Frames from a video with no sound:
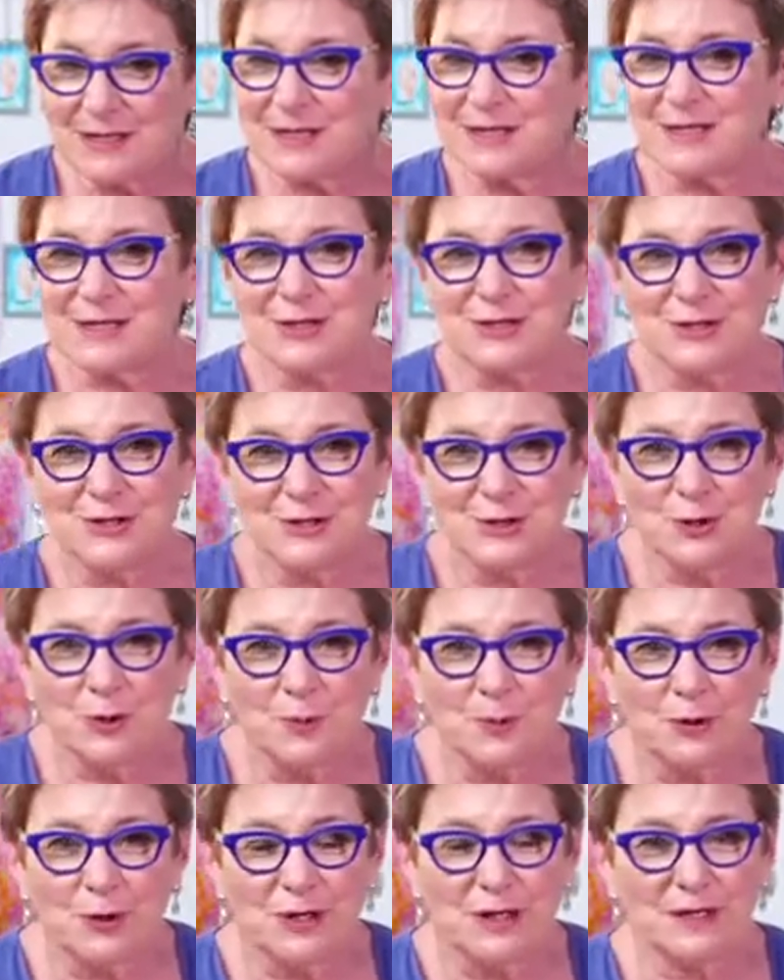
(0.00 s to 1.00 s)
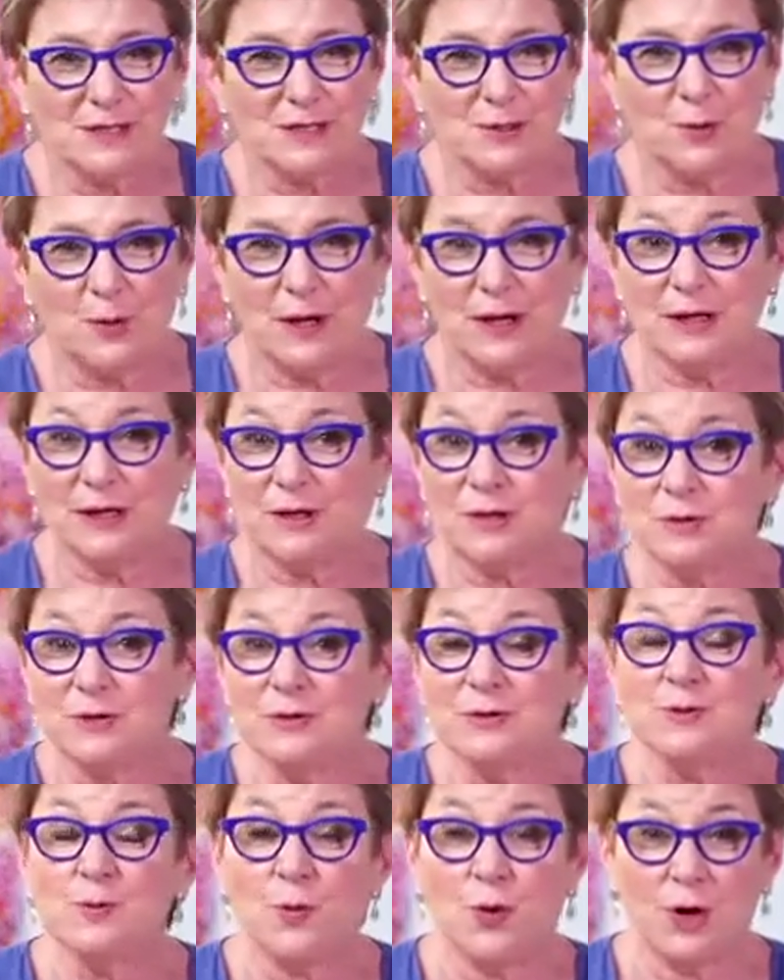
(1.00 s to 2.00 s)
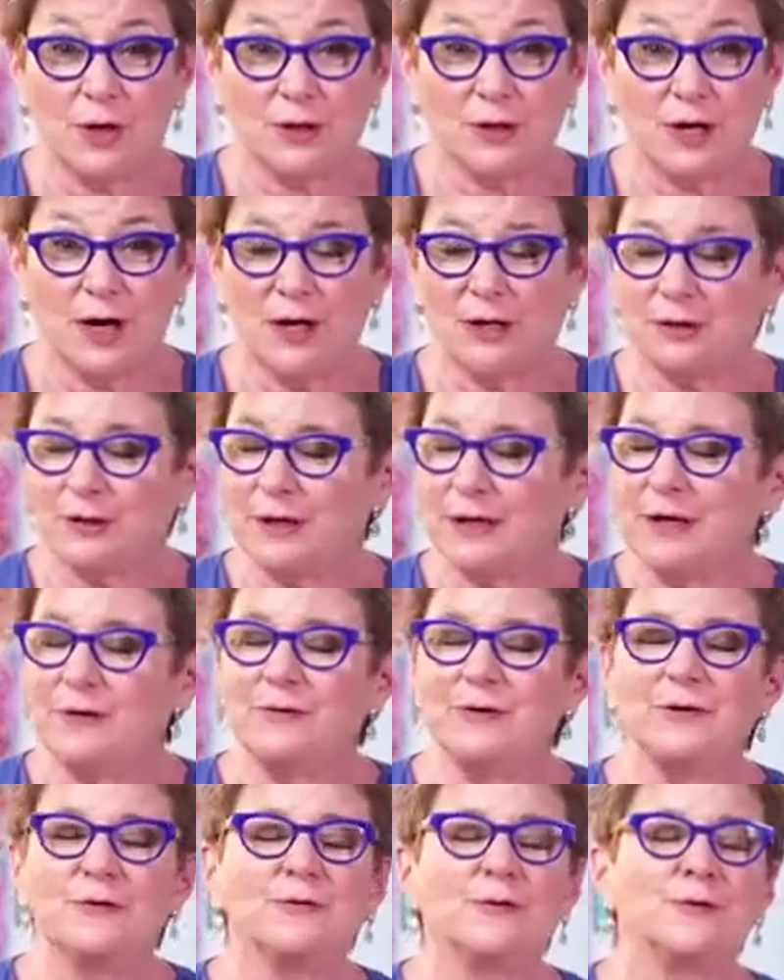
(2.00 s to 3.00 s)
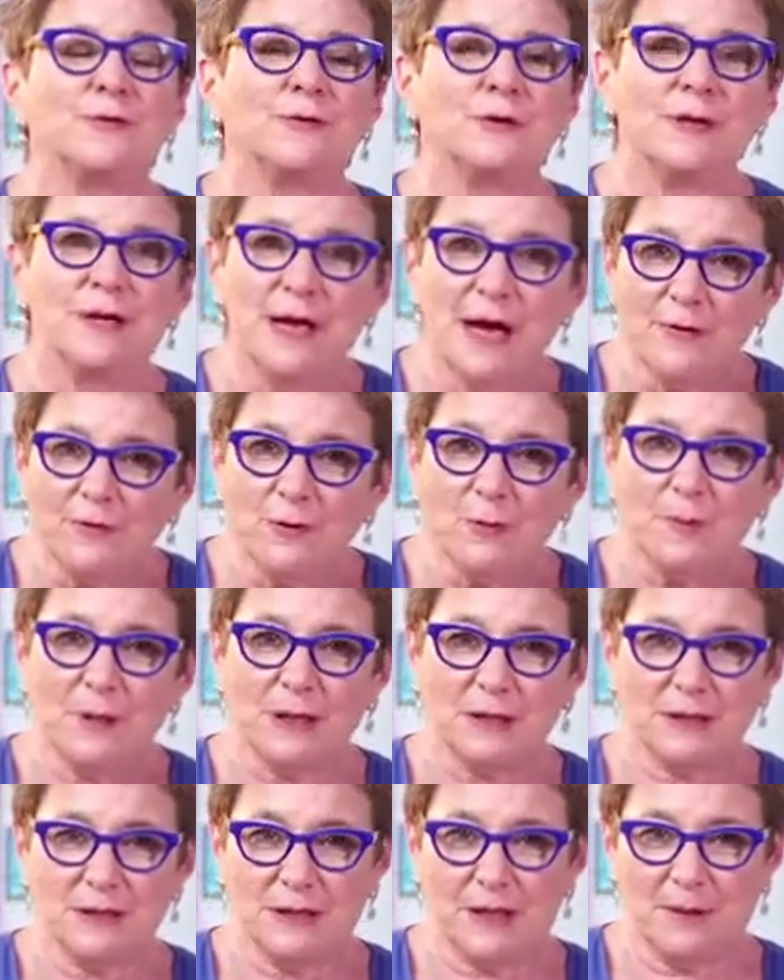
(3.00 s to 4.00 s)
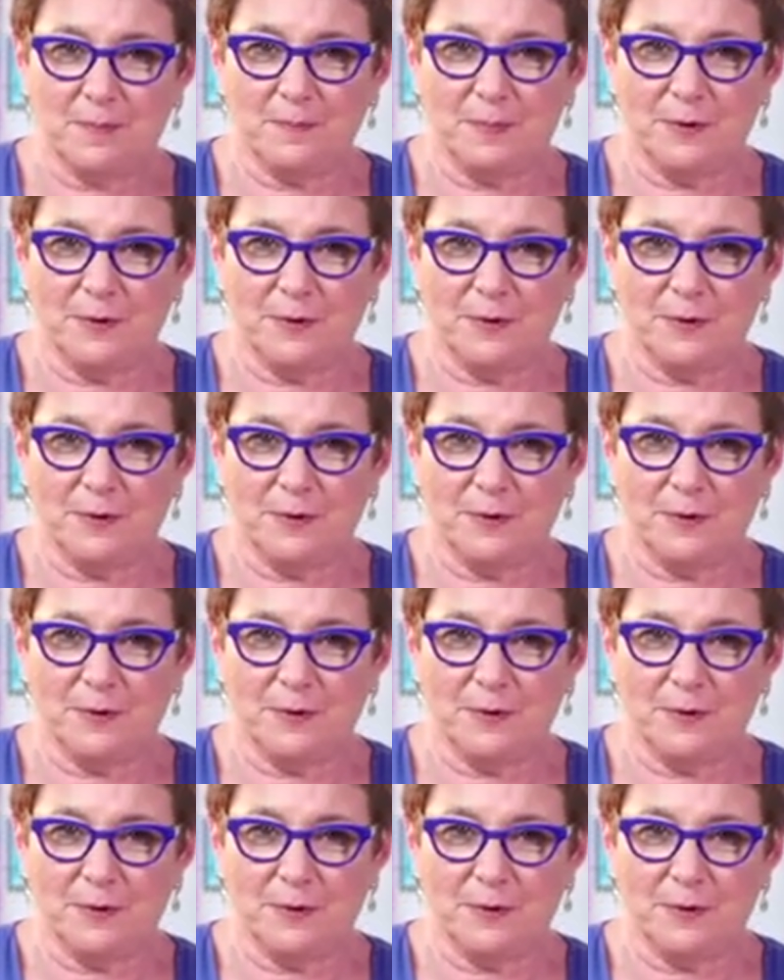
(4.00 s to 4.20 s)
is a super easy way to use watercolor even if you've never picked it up